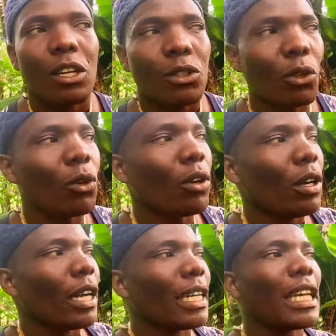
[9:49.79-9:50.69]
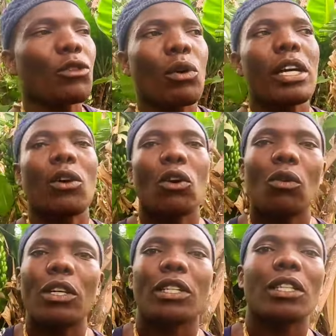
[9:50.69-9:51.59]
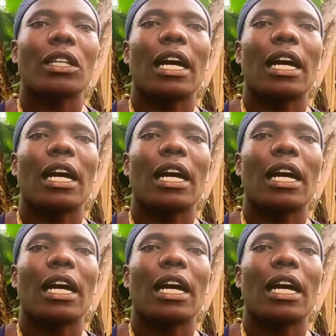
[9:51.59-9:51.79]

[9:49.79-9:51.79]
So uh, that's why always.